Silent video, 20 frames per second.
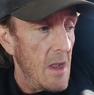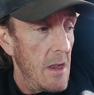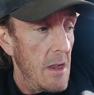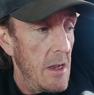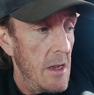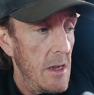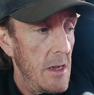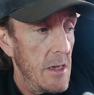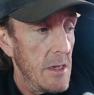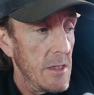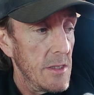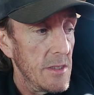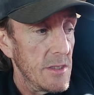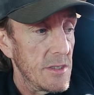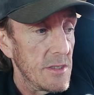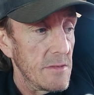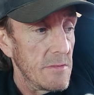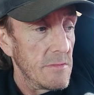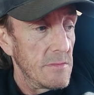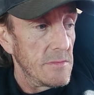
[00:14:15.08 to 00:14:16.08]
and
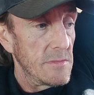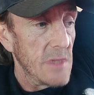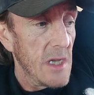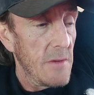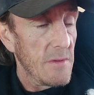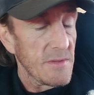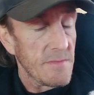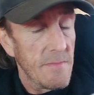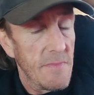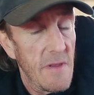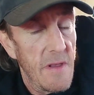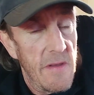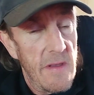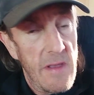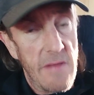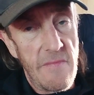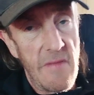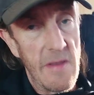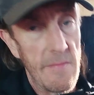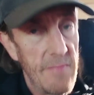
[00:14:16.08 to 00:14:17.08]
that was a
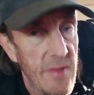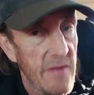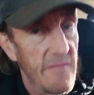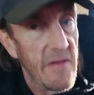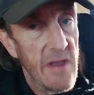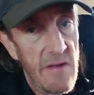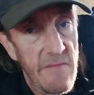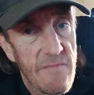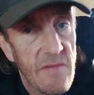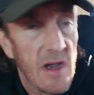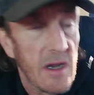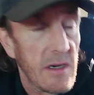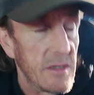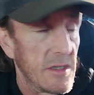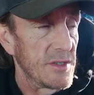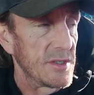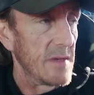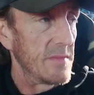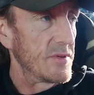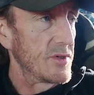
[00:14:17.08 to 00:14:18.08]
bit of a head fuck
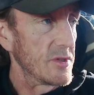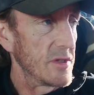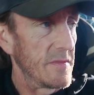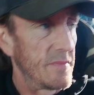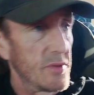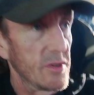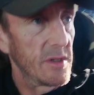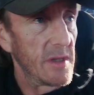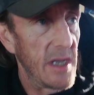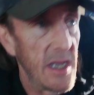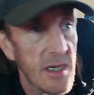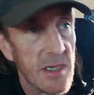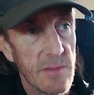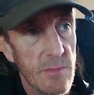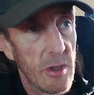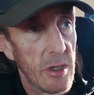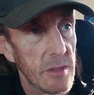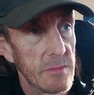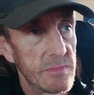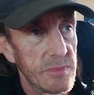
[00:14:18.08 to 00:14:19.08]
because it sort of put an end to
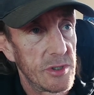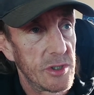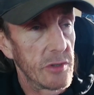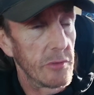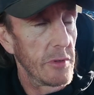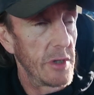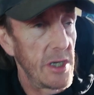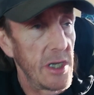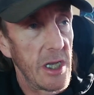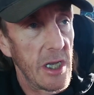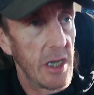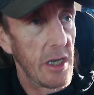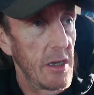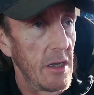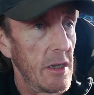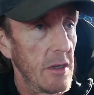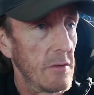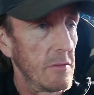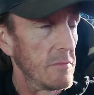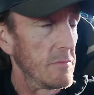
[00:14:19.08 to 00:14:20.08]
my career
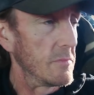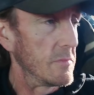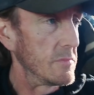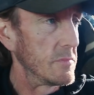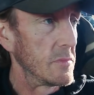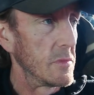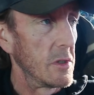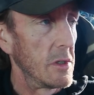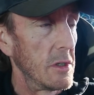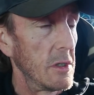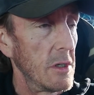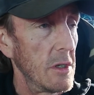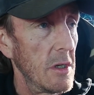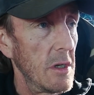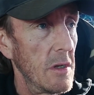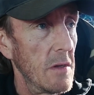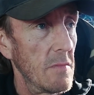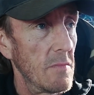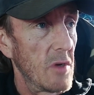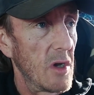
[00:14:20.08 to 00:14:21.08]
and
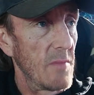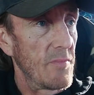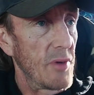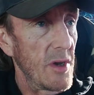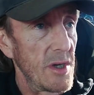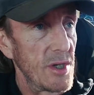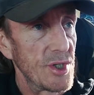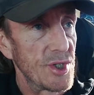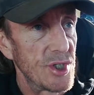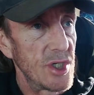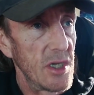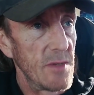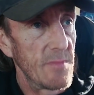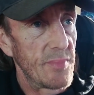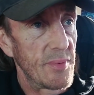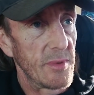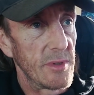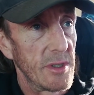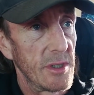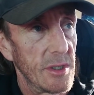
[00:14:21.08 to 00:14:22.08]
my
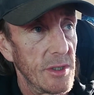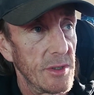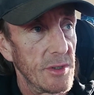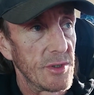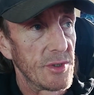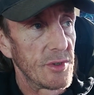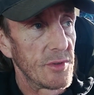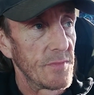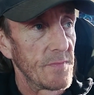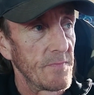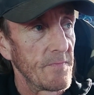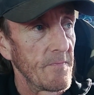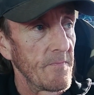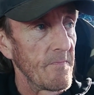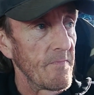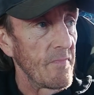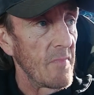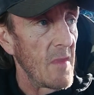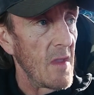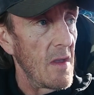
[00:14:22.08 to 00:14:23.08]
apprenticeship, and
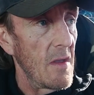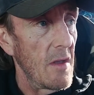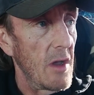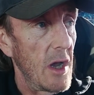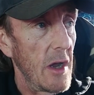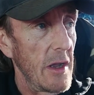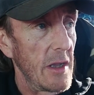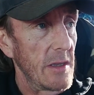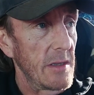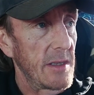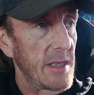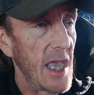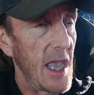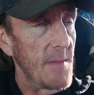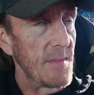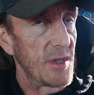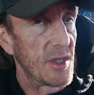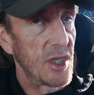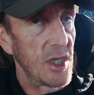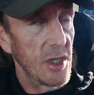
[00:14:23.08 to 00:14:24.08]
I
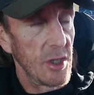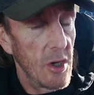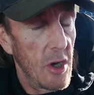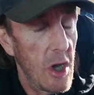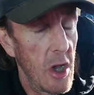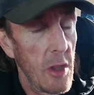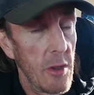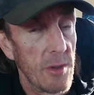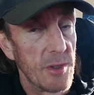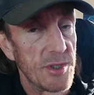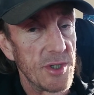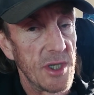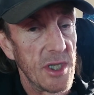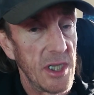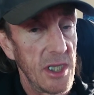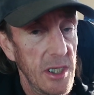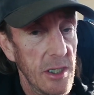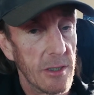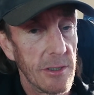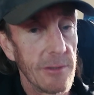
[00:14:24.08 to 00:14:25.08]
came to King Island to
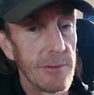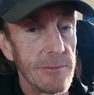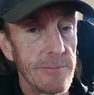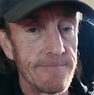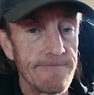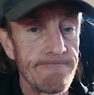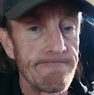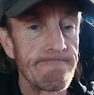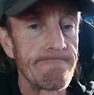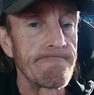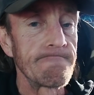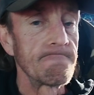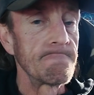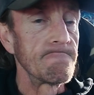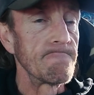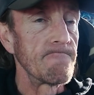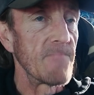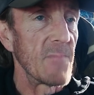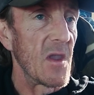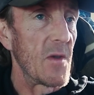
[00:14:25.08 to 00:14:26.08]
heal.
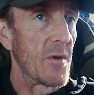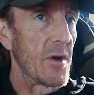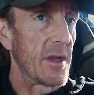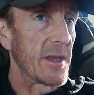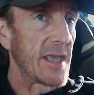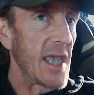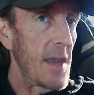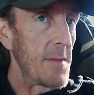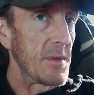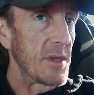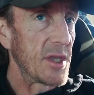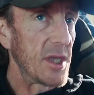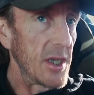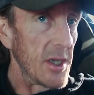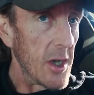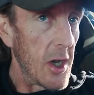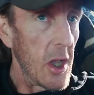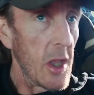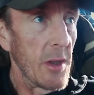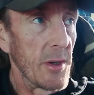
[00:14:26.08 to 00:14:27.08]
When I came to King
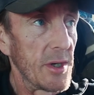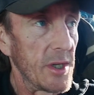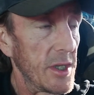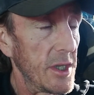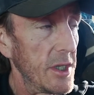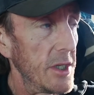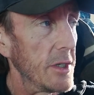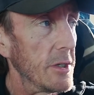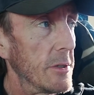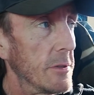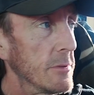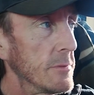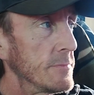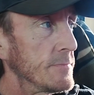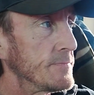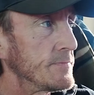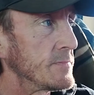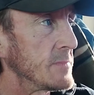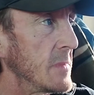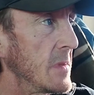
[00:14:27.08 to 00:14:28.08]
Island to heal,
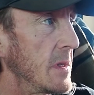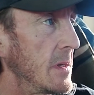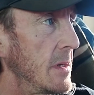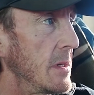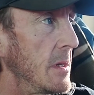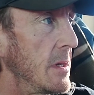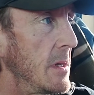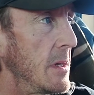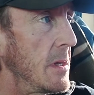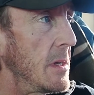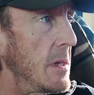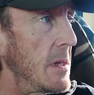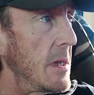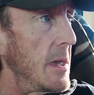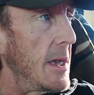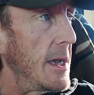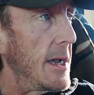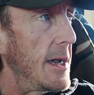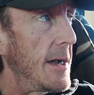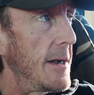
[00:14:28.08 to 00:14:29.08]

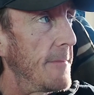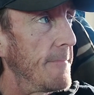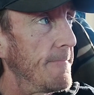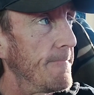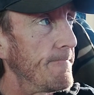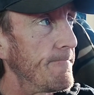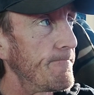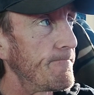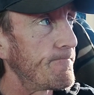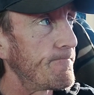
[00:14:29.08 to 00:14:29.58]
I